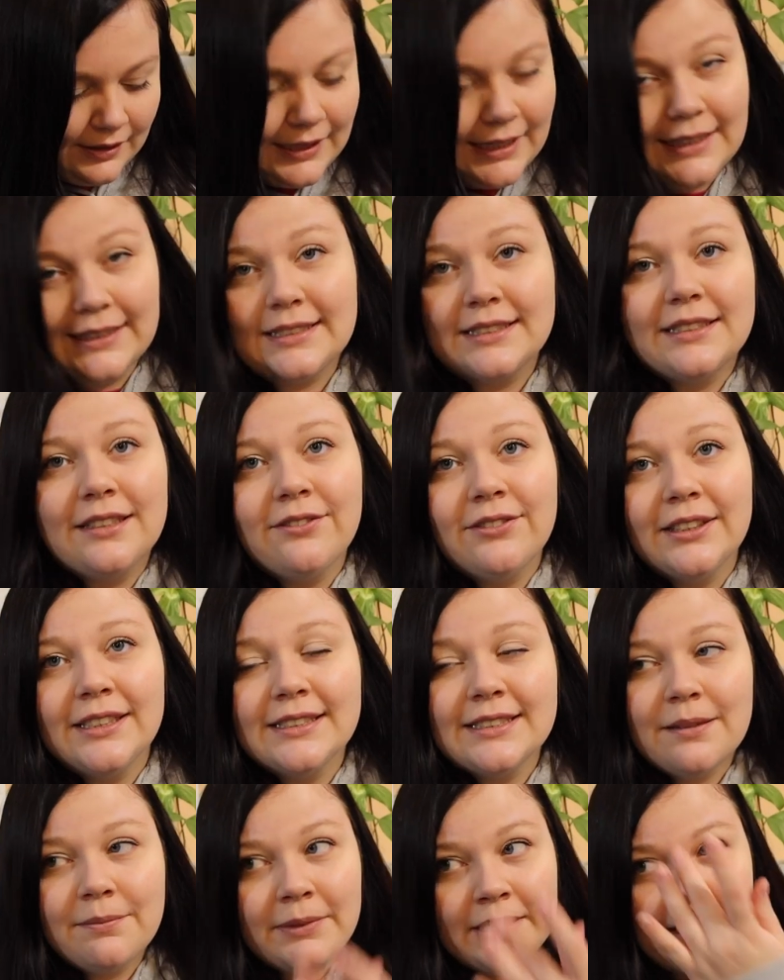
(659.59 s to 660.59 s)
Yeah, it's definitely
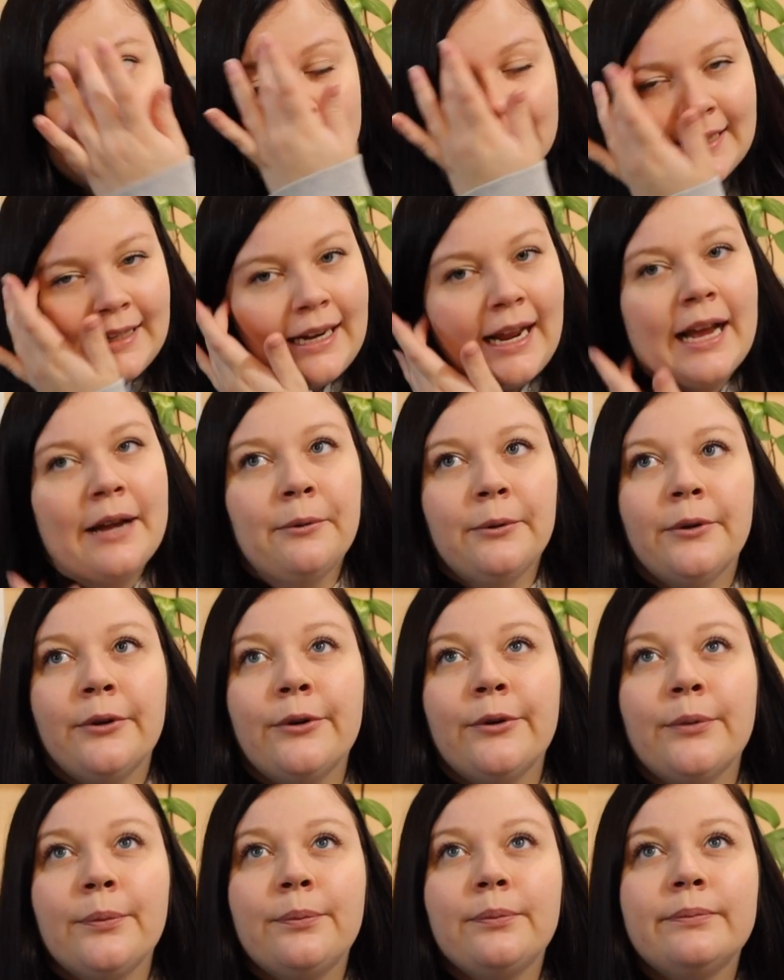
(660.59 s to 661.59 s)
something that I
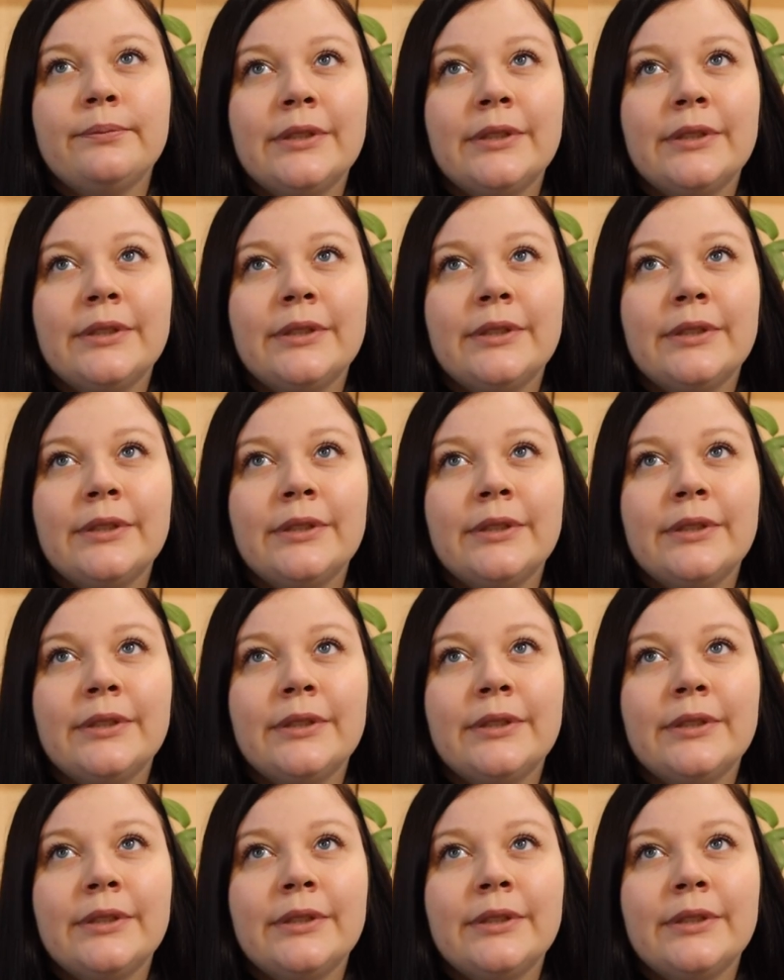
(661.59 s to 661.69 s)
will